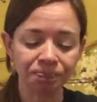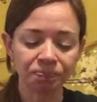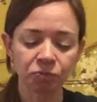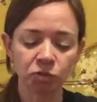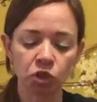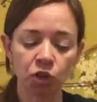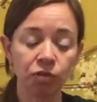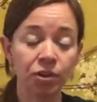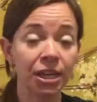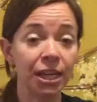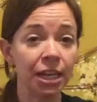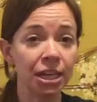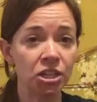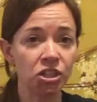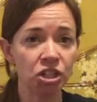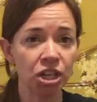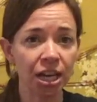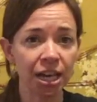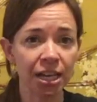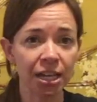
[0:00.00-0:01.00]
So if you get a
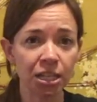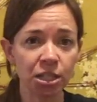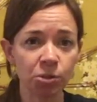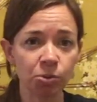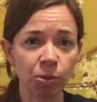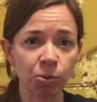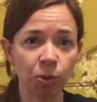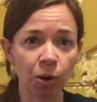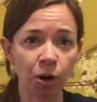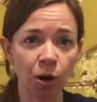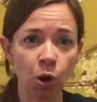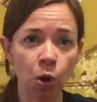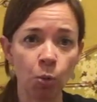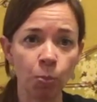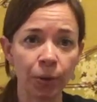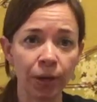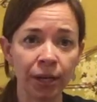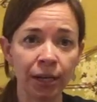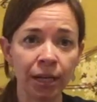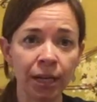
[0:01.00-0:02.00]
chance when we're
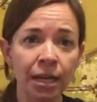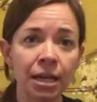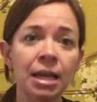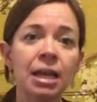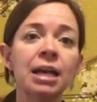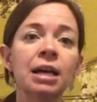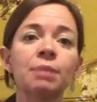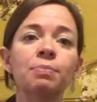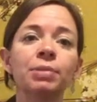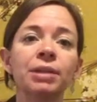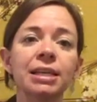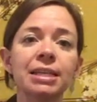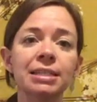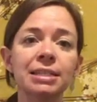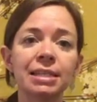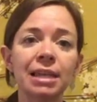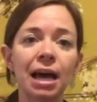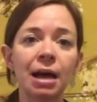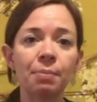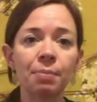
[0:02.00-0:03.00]
open, please
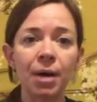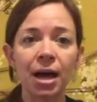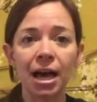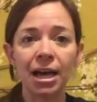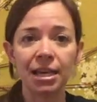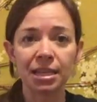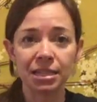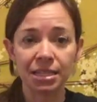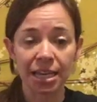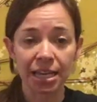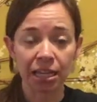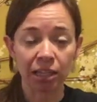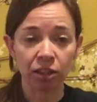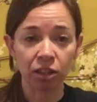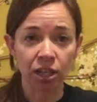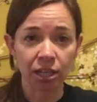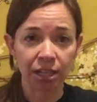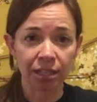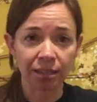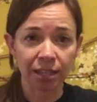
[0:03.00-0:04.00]
stop by and take a
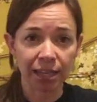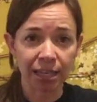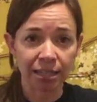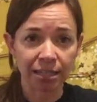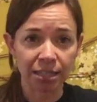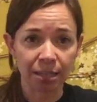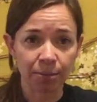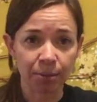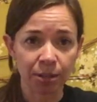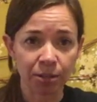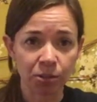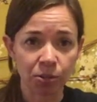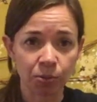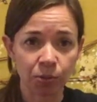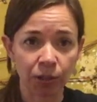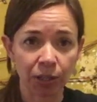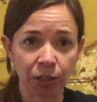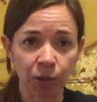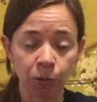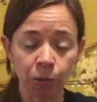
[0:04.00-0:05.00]
look at the exhibit. It's
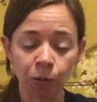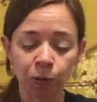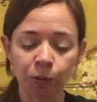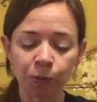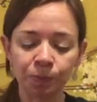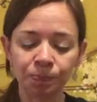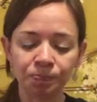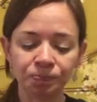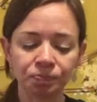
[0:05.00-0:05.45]
really cool.